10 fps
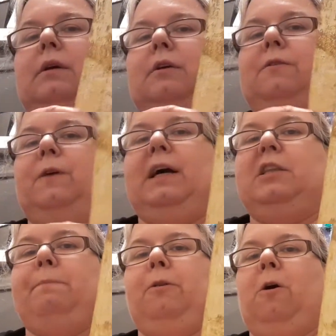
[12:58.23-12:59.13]
So I had
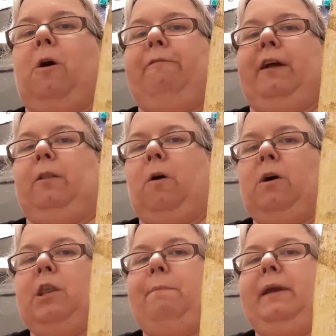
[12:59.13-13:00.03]
to blot off a
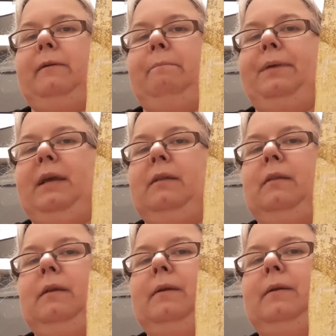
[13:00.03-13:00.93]
lot of the paint
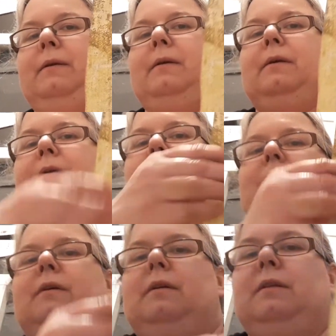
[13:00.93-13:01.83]

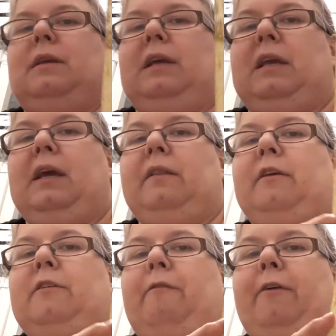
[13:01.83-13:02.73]
to get
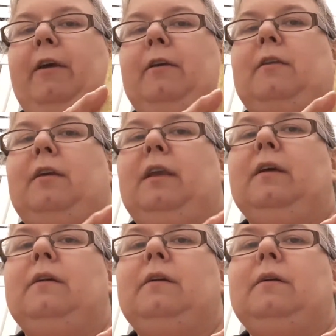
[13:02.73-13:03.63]
this effect here.